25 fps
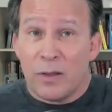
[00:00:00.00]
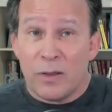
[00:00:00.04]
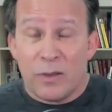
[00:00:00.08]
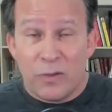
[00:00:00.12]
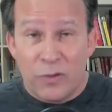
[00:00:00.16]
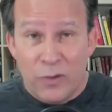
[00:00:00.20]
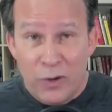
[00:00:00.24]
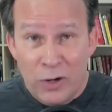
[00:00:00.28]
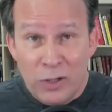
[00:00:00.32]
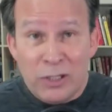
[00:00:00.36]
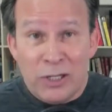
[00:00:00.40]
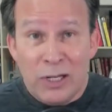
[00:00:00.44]

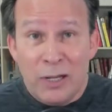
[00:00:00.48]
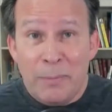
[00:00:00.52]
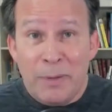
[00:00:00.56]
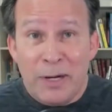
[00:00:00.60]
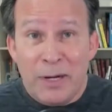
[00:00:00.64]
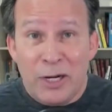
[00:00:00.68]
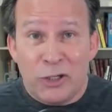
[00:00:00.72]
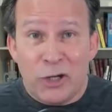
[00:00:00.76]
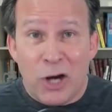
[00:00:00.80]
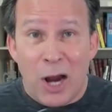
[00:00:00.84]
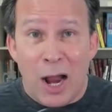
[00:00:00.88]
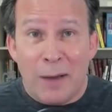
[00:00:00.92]
There's
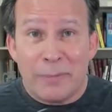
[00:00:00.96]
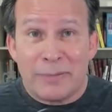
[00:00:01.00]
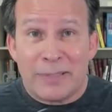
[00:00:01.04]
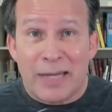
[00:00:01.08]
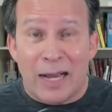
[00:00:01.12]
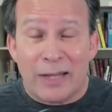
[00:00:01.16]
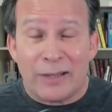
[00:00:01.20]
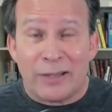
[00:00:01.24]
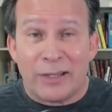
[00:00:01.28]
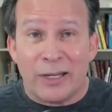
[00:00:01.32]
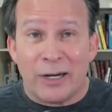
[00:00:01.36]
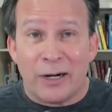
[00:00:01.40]
limited jobs
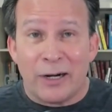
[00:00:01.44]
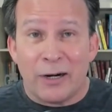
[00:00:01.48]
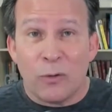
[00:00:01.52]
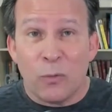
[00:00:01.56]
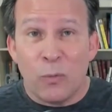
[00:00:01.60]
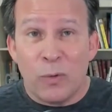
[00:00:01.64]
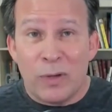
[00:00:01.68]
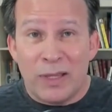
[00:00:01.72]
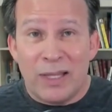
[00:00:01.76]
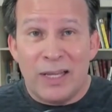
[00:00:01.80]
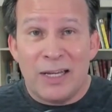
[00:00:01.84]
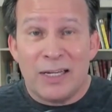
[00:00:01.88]
out there
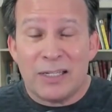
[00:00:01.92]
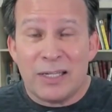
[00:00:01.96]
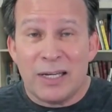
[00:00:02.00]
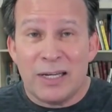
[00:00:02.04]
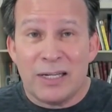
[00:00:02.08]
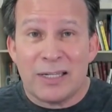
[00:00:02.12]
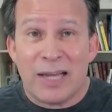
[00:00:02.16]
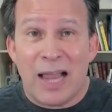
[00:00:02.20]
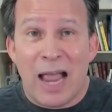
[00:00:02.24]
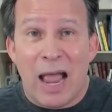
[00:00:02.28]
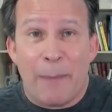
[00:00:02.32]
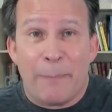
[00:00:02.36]
when these
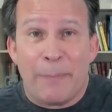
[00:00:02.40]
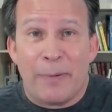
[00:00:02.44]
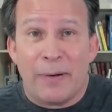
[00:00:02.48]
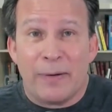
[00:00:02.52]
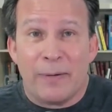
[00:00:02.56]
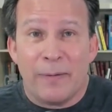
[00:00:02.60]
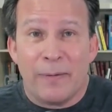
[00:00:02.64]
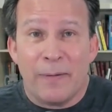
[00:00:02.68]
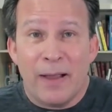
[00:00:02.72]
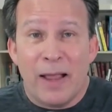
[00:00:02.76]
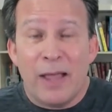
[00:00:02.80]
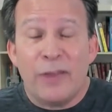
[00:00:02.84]
things
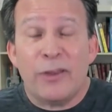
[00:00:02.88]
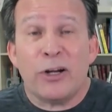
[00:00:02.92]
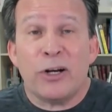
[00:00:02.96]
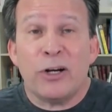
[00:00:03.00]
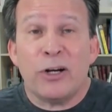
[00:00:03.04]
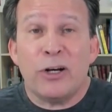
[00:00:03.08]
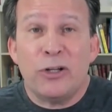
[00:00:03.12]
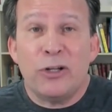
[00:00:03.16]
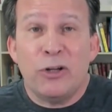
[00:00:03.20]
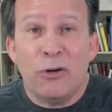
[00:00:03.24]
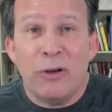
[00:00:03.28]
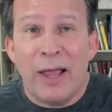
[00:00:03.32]
happen, and they're
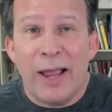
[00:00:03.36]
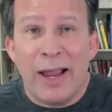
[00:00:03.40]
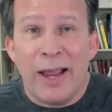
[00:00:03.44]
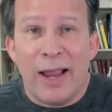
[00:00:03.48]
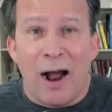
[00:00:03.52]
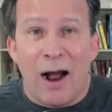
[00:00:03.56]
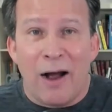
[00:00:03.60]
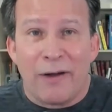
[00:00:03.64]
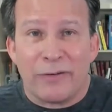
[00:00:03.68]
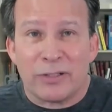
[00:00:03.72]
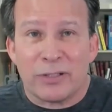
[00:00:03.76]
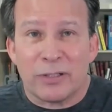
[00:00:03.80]
going to do
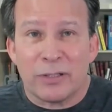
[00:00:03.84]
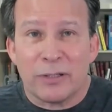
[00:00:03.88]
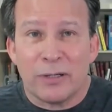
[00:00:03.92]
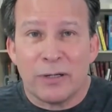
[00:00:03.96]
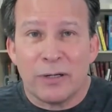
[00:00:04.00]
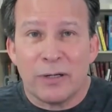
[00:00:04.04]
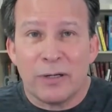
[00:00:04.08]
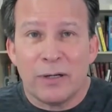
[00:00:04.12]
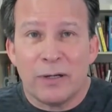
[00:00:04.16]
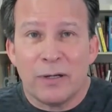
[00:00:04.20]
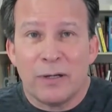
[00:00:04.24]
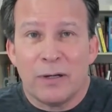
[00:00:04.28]
layoffs.
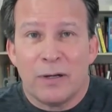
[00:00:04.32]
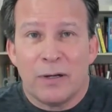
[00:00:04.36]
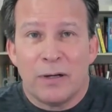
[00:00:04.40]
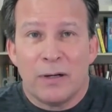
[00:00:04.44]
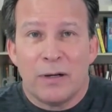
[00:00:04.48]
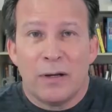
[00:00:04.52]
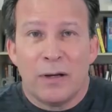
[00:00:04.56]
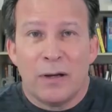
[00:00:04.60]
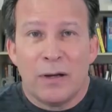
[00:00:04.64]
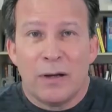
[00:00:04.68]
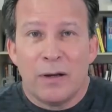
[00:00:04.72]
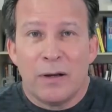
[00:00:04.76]

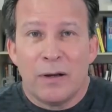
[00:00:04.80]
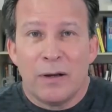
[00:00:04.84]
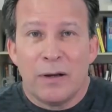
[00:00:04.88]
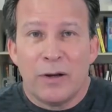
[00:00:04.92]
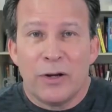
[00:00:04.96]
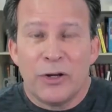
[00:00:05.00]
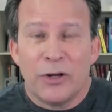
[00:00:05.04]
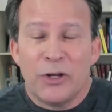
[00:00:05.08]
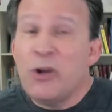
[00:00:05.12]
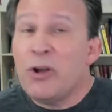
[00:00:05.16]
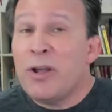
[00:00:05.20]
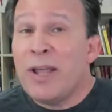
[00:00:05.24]

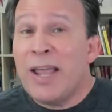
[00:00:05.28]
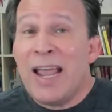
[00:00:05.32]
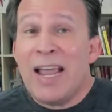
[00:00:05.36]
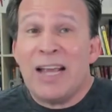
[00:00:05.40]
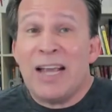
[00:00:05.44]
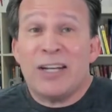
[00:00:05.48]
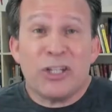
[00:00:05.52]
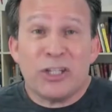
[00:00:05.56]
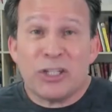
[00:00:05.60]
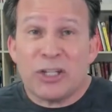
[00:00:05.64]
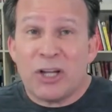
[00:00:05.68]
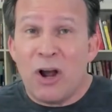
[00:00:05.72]
You
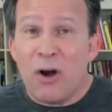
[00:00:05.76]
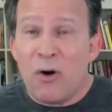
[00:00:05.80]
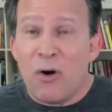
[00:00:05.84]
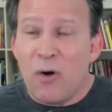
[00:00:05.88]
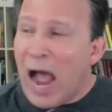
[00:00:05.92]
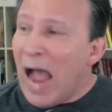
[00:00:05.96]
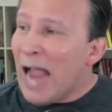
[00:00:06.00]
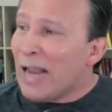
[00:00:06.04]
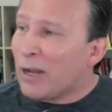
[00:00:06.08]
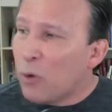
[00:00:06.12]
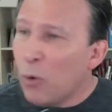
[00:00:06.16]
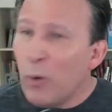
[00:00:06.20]
can't just go,
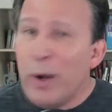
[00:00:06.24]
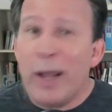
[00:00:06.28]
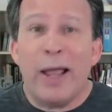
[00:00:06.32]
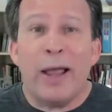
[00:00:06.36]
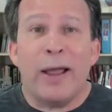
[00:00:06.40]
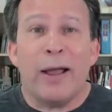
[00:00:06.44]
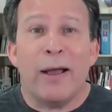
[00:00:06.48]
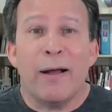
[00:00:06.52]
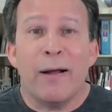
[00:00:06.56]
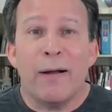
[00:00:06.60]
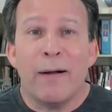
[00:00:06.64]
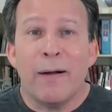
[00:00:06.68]
I
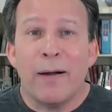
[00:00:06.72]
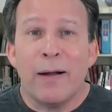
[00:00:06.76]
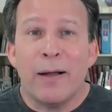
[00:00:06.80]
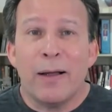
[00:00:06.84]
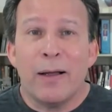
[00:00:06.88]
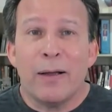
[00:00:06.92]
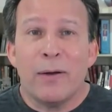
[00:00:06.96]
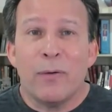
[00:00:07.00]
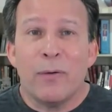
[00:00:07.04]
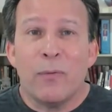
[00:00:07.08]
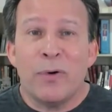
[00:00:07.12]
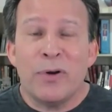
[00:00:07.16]
quit,
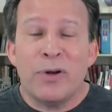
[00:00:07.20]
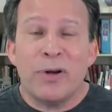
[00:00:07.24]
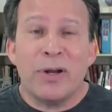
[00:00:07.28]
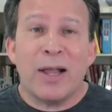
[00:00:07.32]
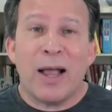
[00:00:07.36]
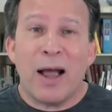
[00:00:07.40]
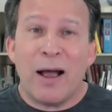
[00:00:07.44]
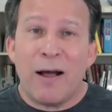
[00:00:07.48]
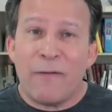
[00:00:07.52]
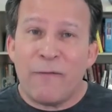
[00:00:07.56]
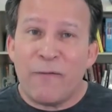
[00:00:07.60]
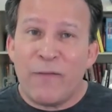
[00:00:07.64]
when you
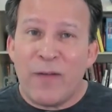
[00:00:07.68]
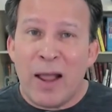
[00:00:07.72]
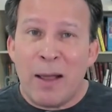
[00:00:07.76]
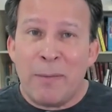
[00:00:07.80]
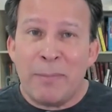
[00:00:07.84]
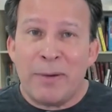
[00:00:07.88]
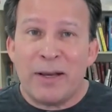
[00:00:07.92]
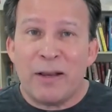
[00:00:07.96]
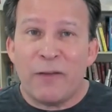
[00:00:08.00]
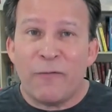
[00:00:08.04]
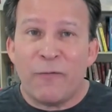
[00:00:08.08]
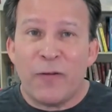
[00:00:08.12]
got
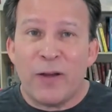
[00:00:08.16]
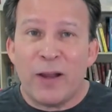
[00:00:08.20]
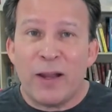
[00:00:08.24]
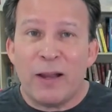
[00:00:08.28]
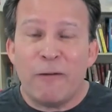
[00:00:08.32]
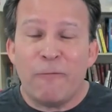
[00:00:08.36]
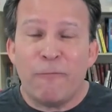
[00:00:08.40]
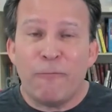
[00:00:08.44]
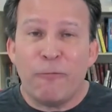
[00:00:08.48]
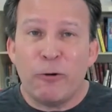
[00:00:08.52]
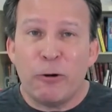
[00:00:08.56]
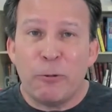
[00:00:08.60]
family to
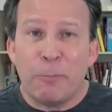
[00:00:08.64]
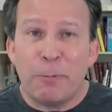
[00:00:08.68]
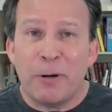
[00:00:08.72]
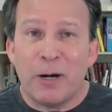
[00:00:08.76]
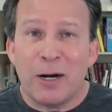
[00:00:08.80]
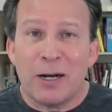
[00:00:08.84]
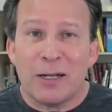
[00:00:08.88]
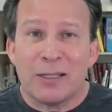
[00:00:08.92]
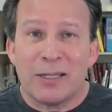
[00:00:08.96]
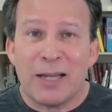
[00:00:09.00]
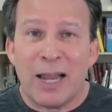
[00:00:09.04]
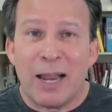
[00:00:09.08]
feed, food to
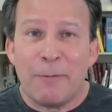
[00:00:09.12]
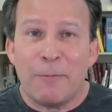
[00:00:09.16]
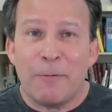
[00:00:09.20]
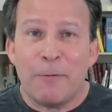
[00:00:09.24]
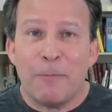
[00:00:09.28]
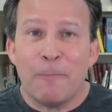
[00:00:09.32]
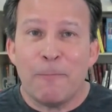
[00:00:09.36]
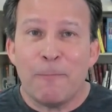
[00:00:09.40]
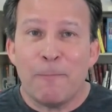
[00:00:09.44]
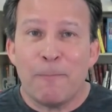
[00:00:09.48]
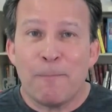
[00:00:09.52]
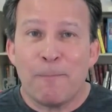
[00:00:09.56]
put on the
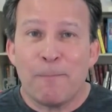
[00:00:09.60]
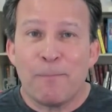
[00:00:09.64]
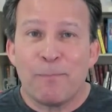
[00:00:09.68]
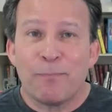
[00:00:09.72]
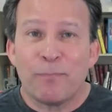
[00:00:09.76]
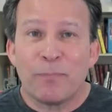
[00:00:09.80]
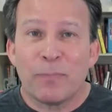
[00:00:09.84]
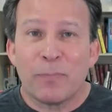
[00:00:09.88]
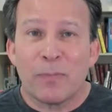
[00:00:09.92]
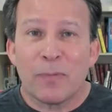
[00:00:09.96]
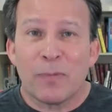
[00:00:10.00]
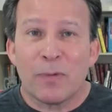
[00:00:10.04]
table,
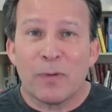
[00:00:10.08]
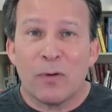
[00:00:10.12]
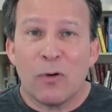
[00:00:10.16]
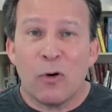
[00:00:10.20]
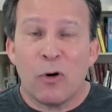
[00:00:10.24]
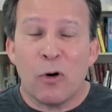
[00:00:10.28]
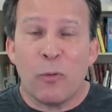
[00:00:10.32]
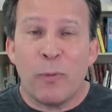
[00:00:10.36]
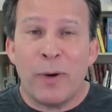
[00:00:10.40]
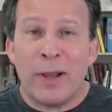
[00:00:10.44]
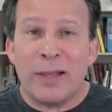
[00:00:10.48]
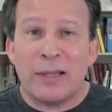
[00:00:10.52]

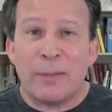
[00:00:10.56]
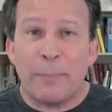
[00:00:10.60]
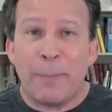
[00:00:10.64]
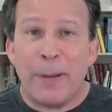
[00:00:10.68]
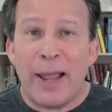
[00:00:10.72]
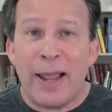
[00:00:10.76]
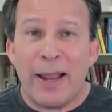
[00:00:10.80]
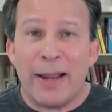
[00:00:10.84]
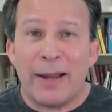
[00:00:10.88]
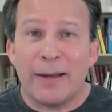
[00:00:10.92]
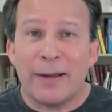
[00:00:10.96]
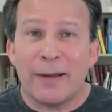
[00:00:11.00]
or rent to
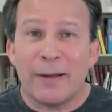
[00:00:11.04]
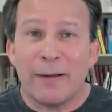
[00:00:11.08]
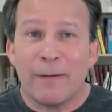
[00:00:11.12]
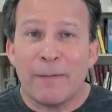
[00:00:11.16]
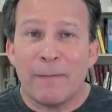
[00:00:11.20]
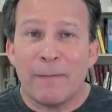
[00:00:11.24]
pay.